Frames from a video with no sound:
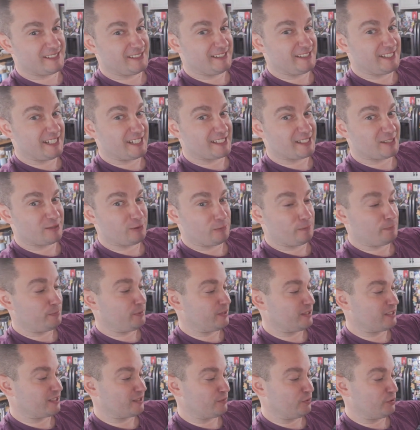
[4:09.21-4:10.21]
Next to
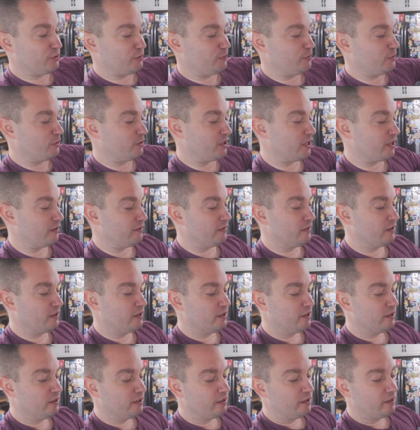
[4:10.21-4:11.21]
impossible to pull off.
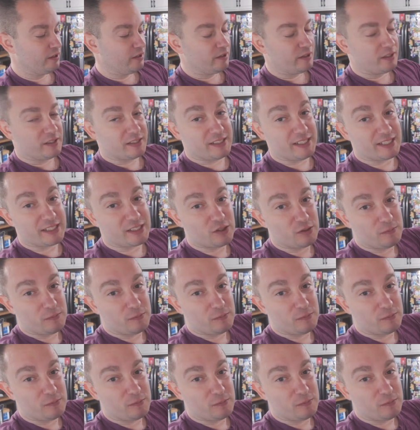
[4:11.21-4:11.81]
It's next